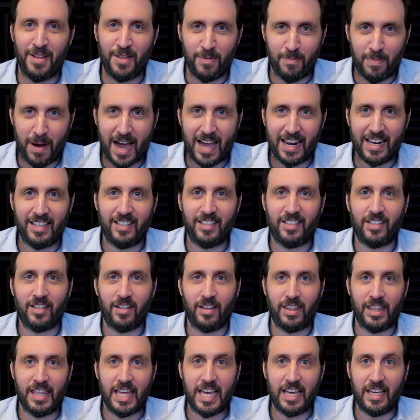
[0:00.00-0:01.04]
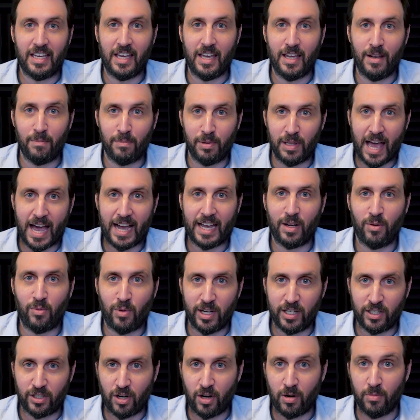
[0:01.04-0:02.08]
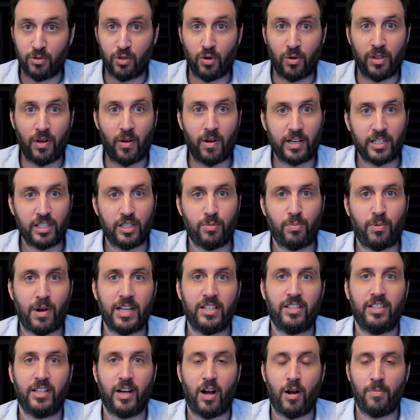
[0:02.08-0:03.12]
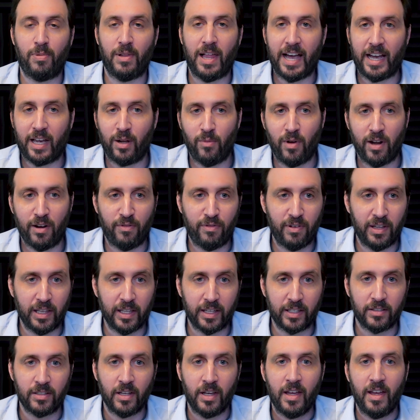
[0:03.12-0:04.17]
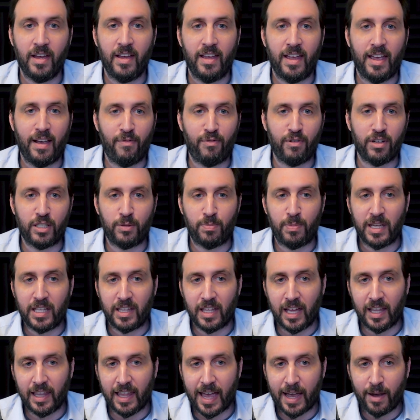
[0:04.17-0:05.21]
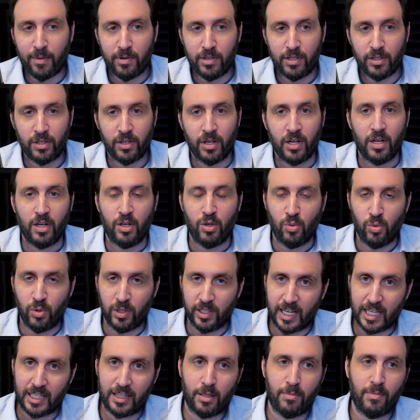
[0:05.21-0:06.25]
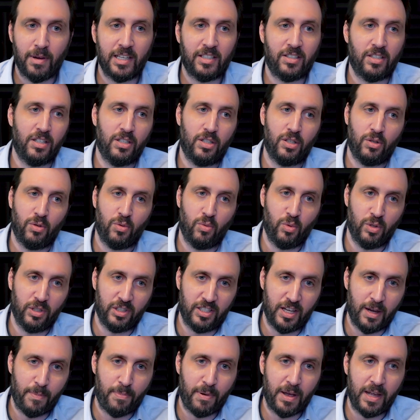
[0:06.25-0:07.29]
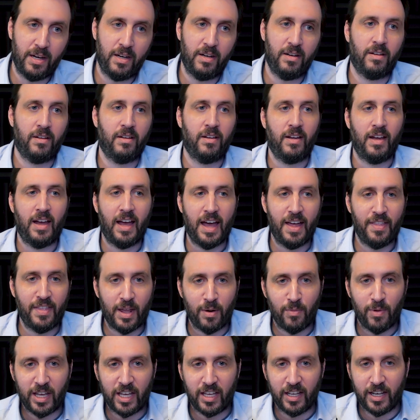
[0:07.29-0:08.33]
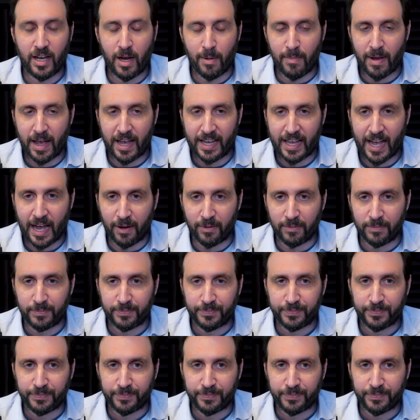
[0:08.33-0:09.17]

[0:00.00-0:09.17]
Bodies think in black and white terms, or they're expressing our black and white feelings. If we speak that language, we'll get the message. We'll dip in, and then we can come back out.